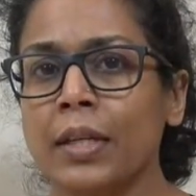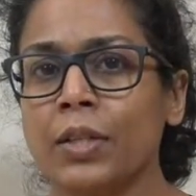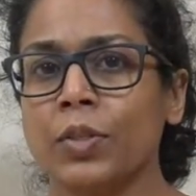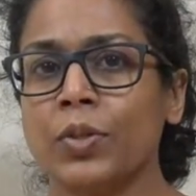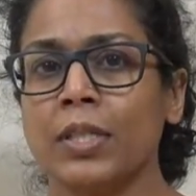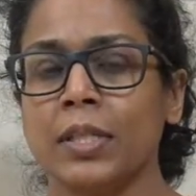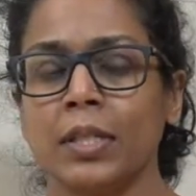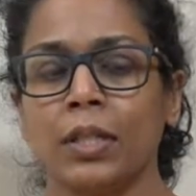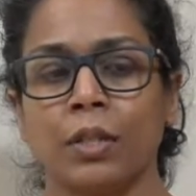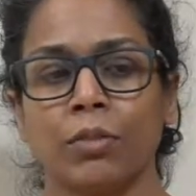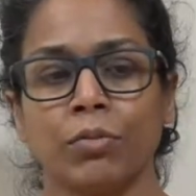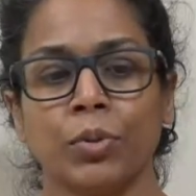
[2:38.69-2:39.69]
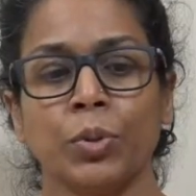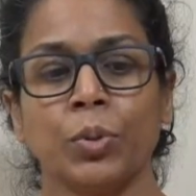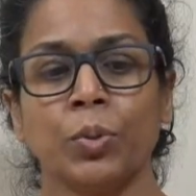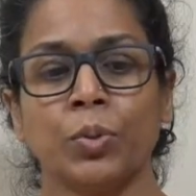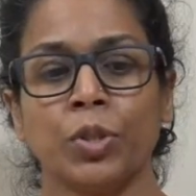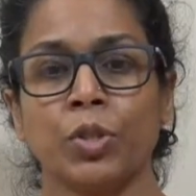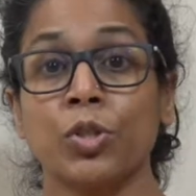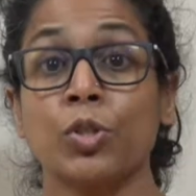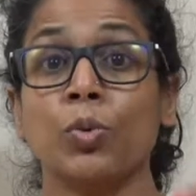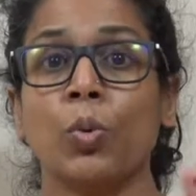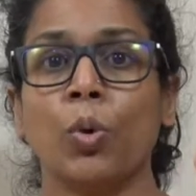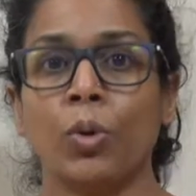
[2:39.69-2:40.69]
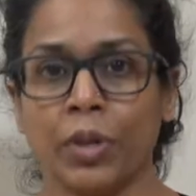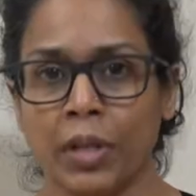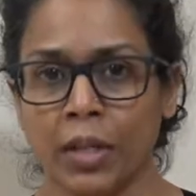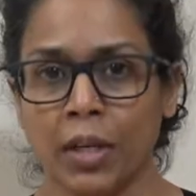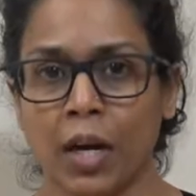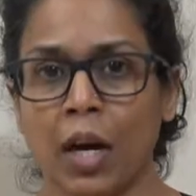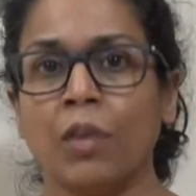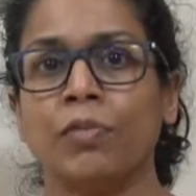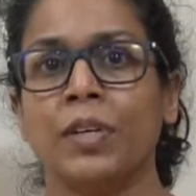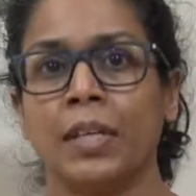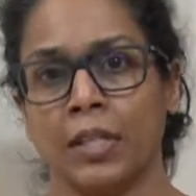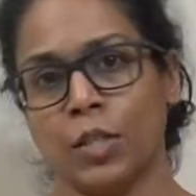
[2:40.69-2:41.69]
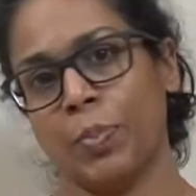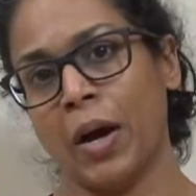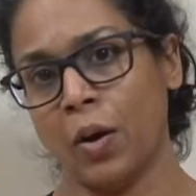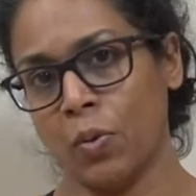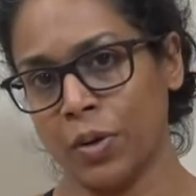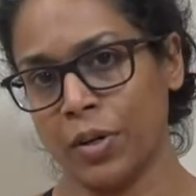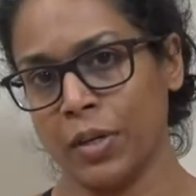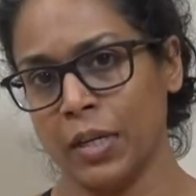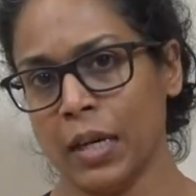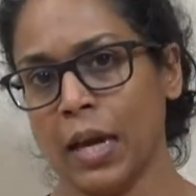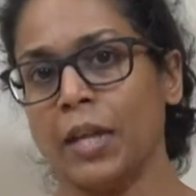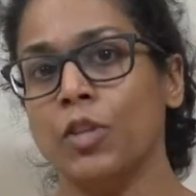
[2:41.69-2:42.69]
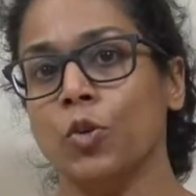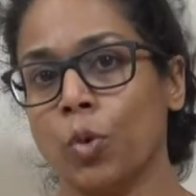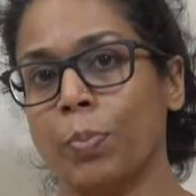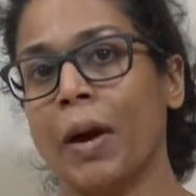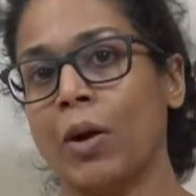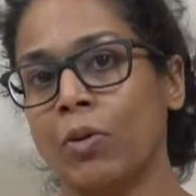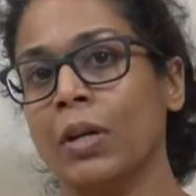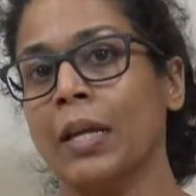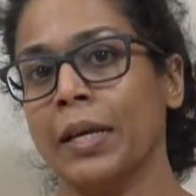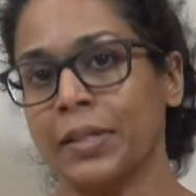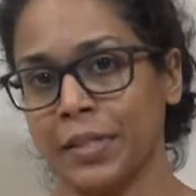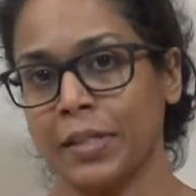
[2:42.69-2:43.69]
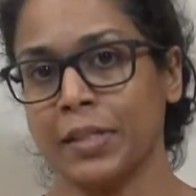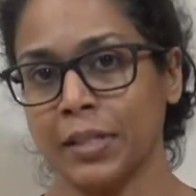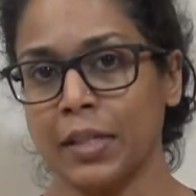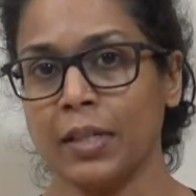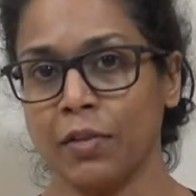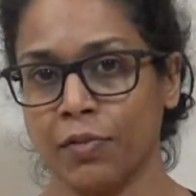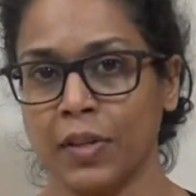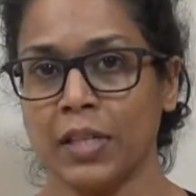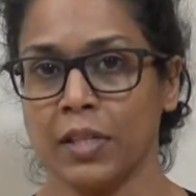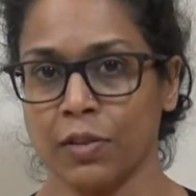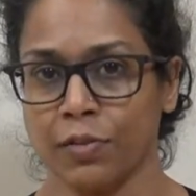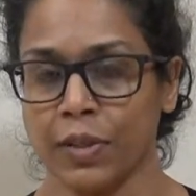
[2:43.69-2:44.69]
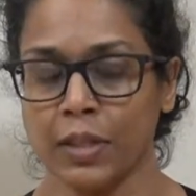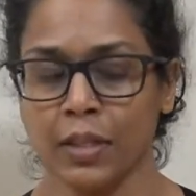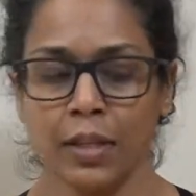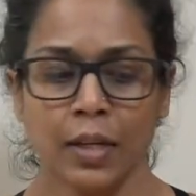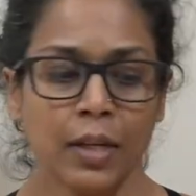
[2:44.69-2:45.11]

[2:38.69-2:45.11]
You see through the story of its power and your powerlessness in the face of it.